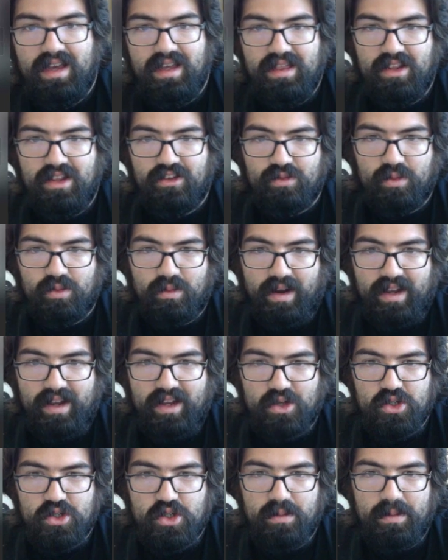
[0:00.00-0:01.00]
This one right here
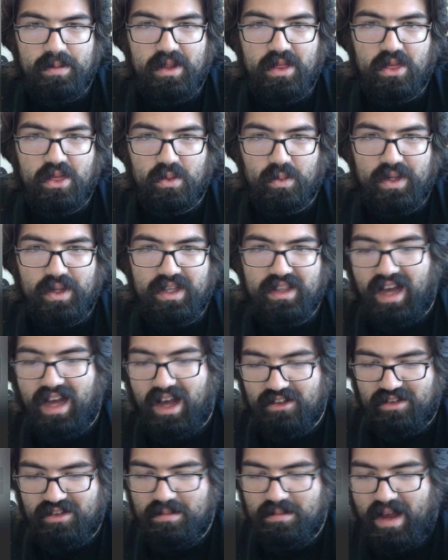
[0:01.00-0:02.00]
should have been
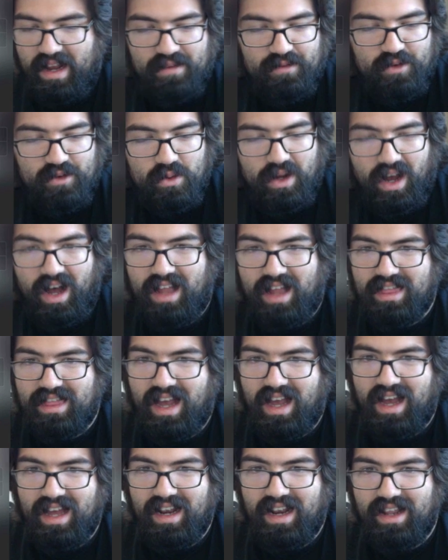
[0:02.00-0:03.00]
3,000. Man, if you caught
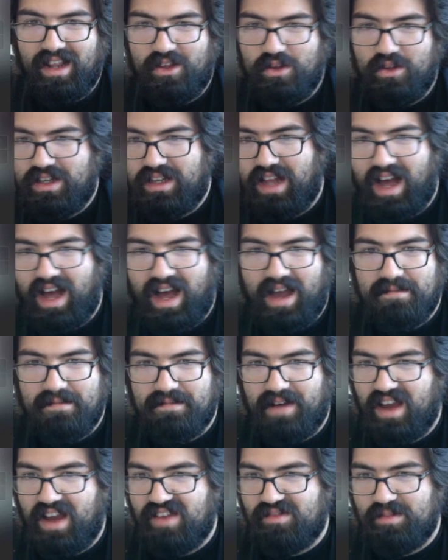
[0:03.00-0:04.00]
that, you need to high
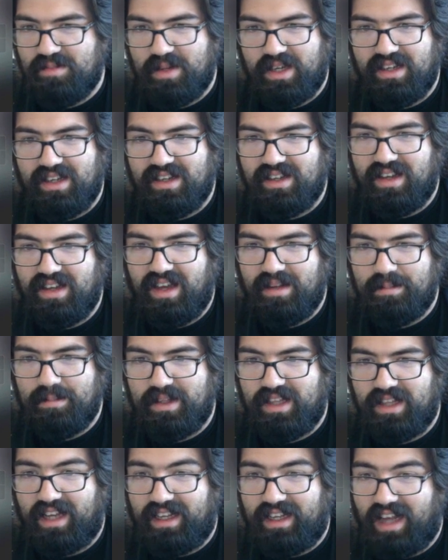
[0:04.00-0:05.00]
five me and be
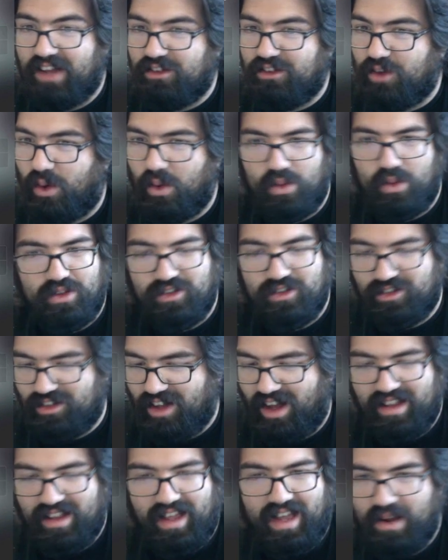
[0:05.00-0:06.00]
like, I totally
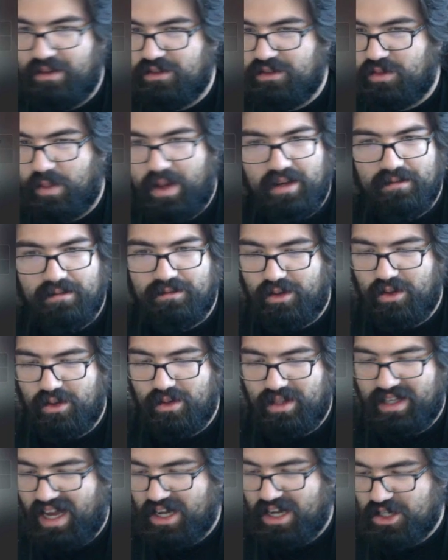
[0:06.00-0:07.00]
saw that and I was waiting for you to
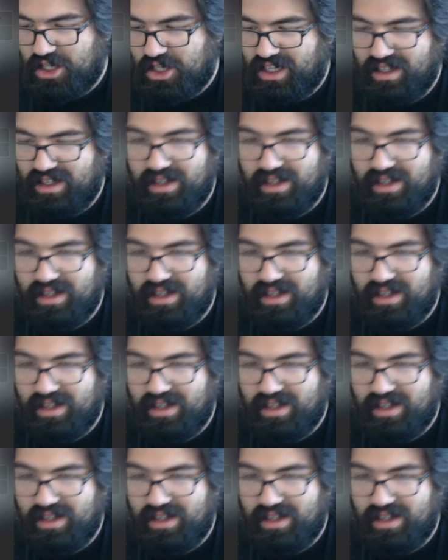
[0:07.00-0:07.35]
catch it.